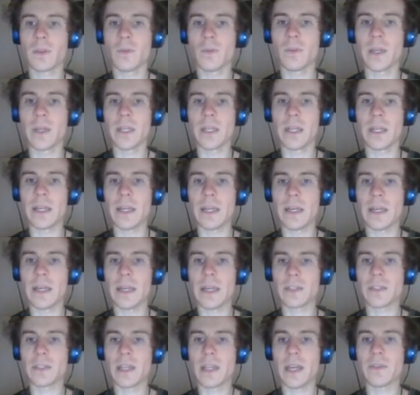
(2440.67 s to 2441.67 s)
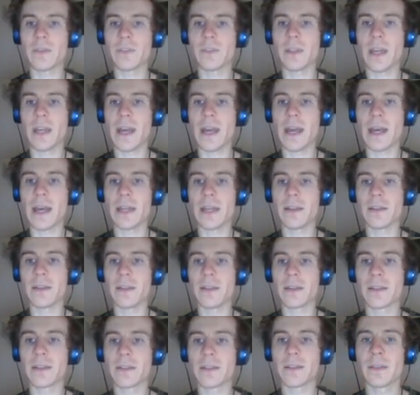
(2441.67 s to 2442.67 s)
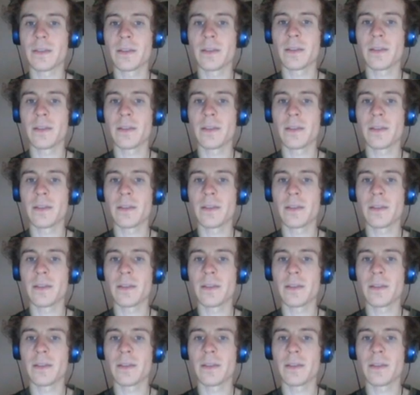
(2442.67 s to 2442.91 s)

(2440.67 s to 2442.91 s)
wait, I actually have to add this.